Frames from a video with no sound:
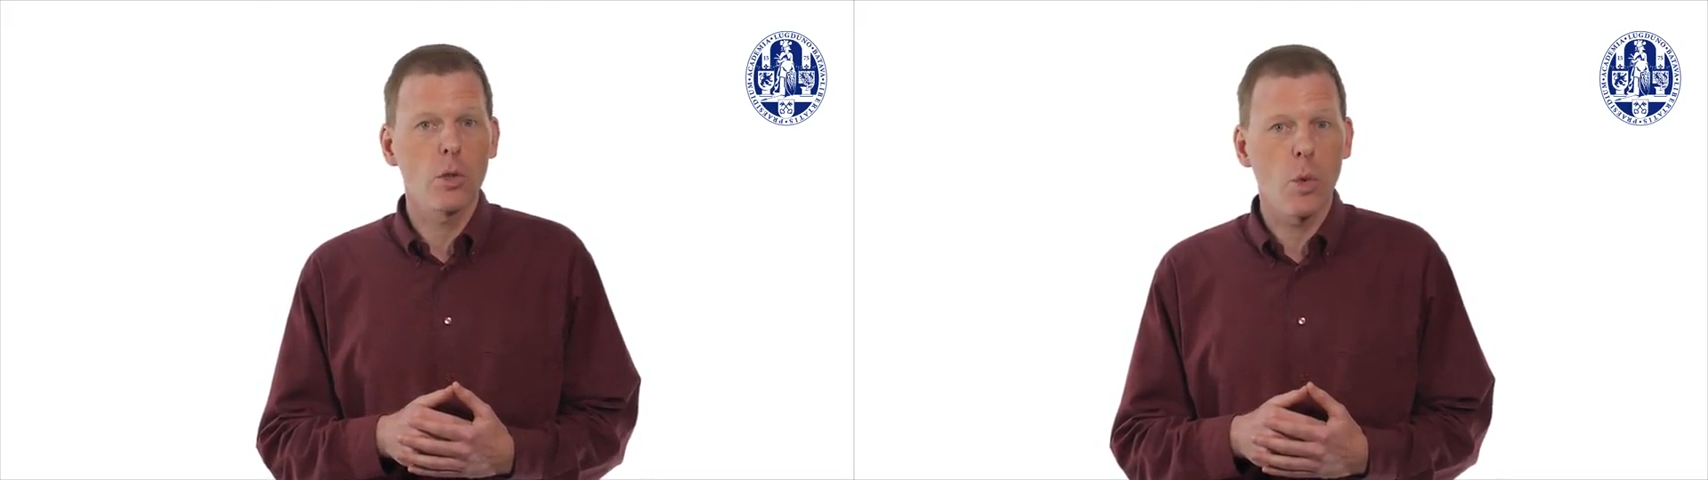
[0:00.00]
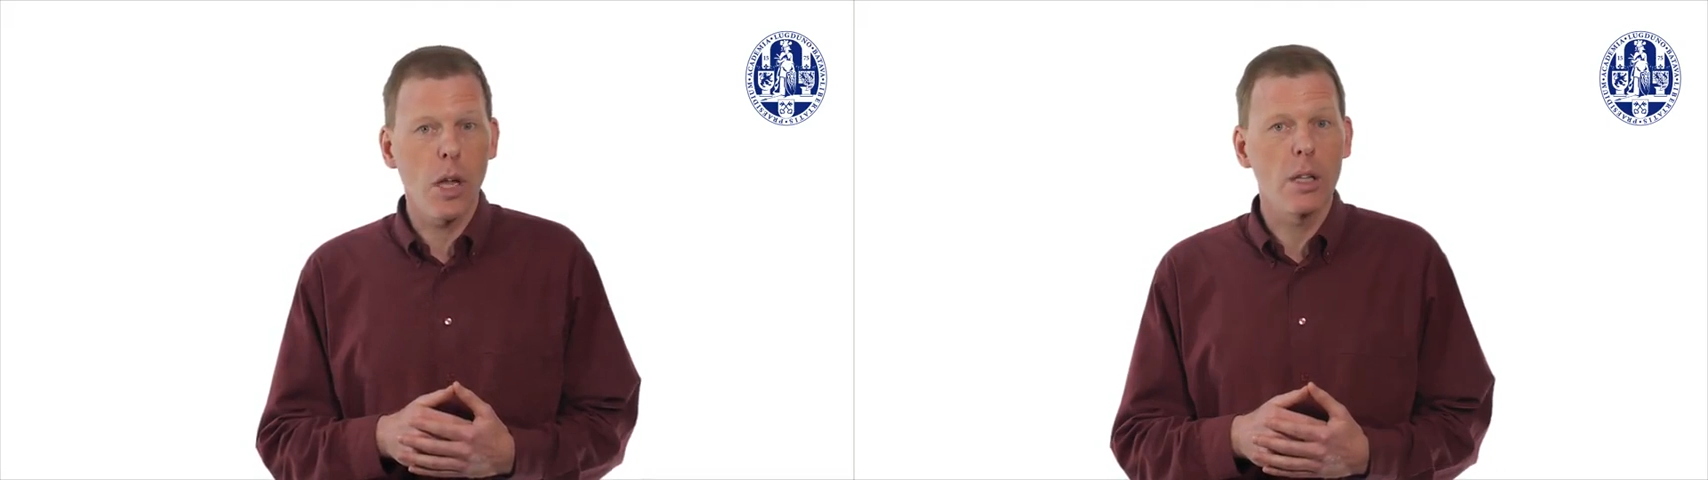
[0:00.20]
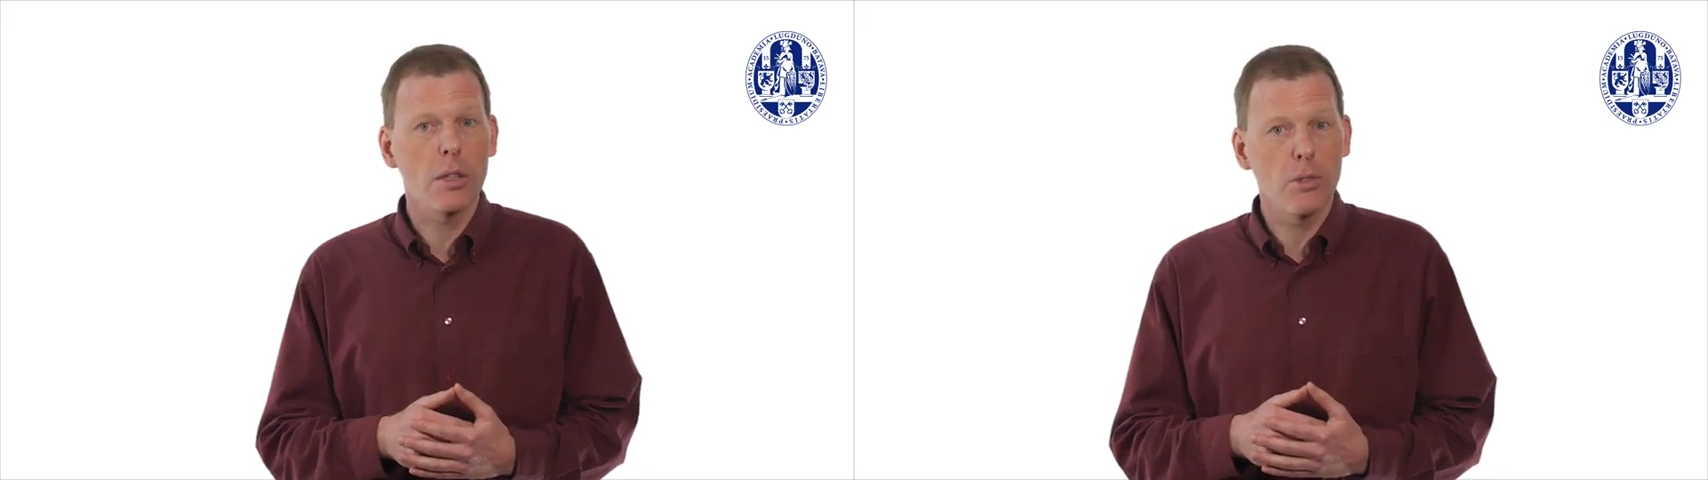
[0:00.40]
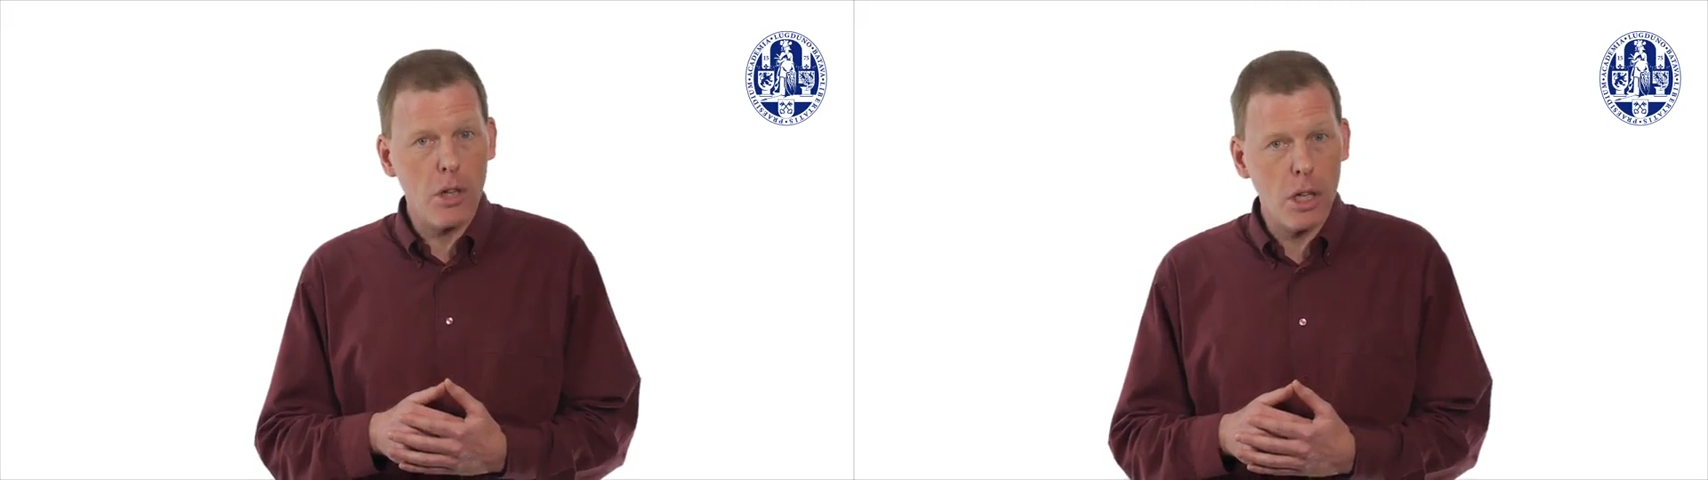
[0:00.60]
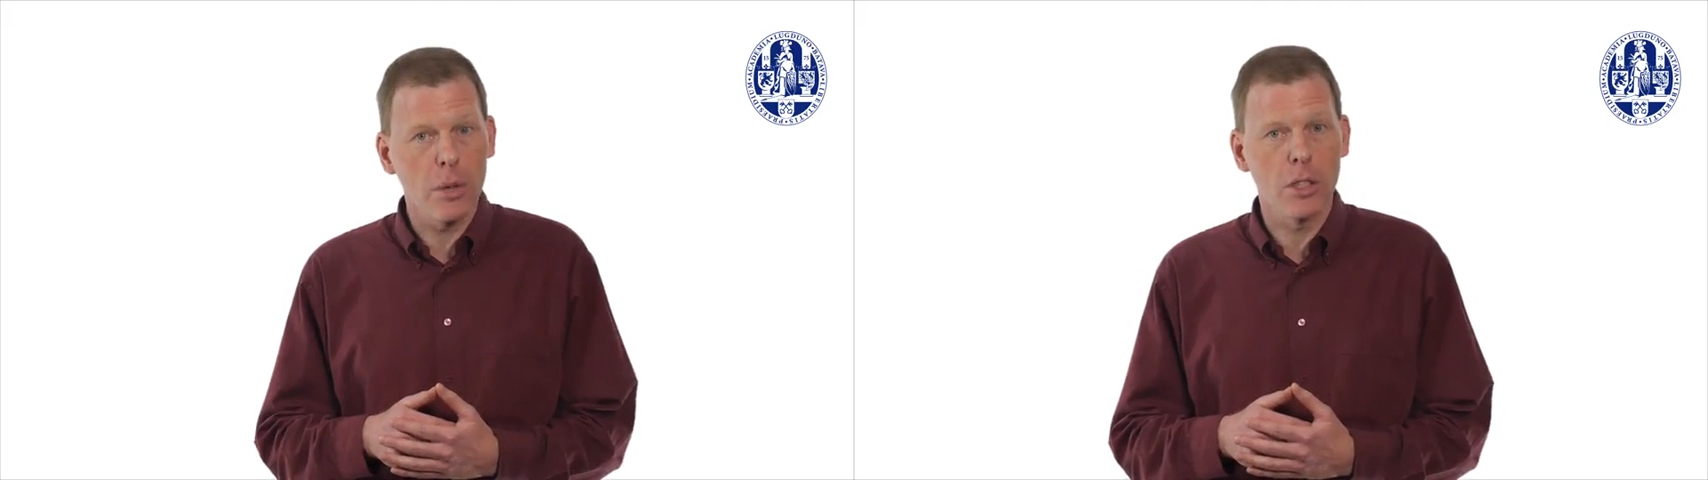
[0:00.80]
well that
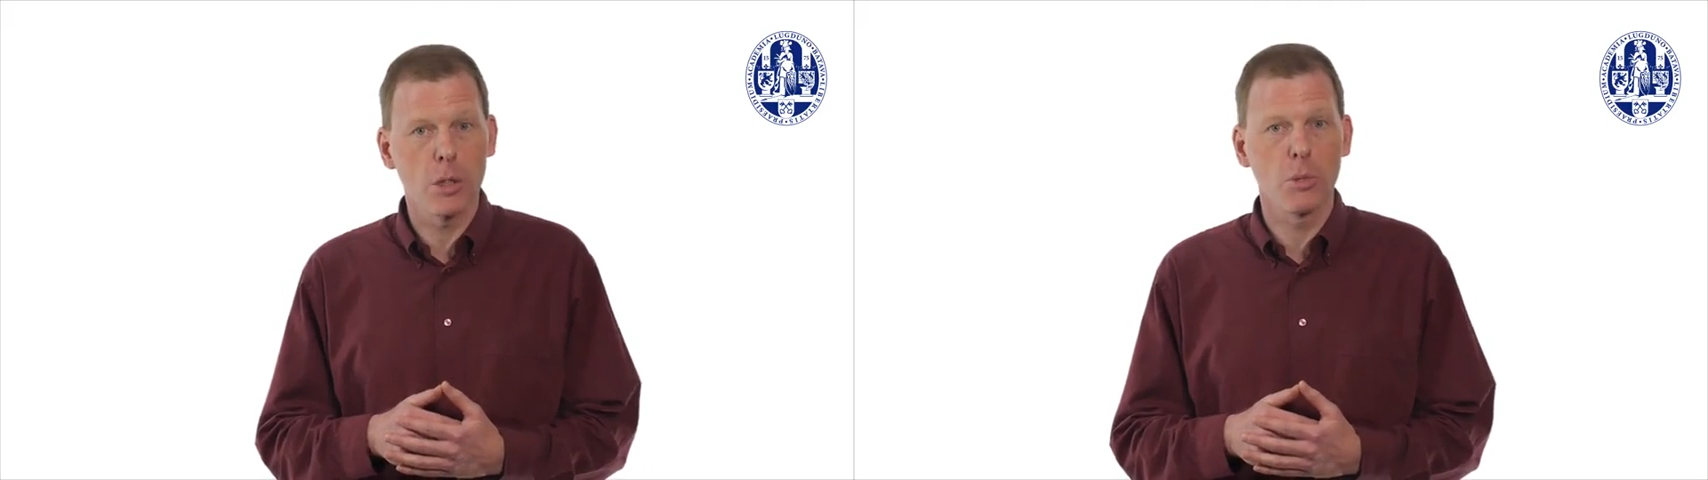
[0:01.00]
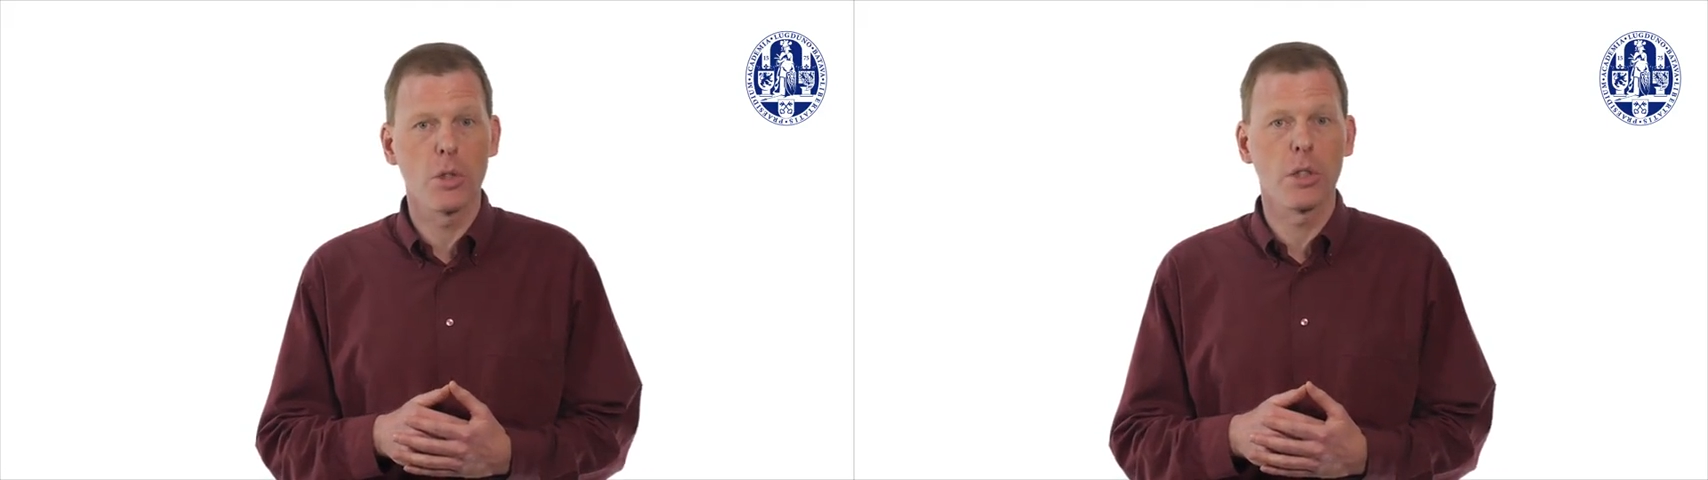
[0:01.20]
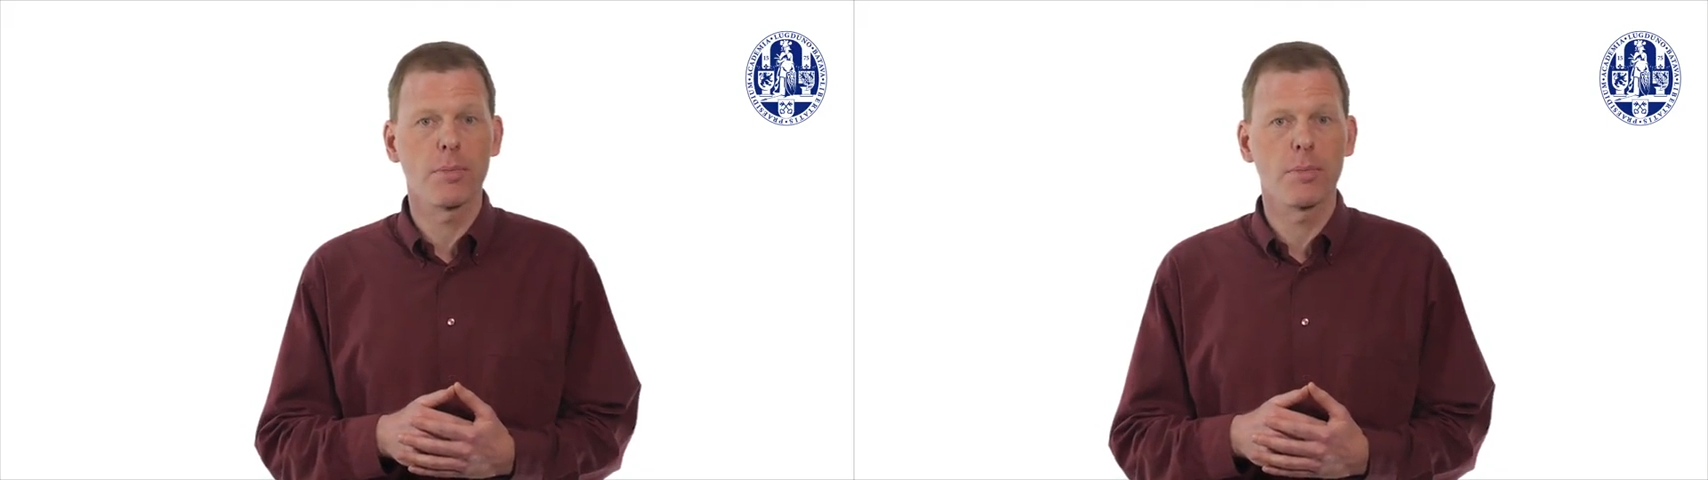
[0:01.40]
follow in this MOOC.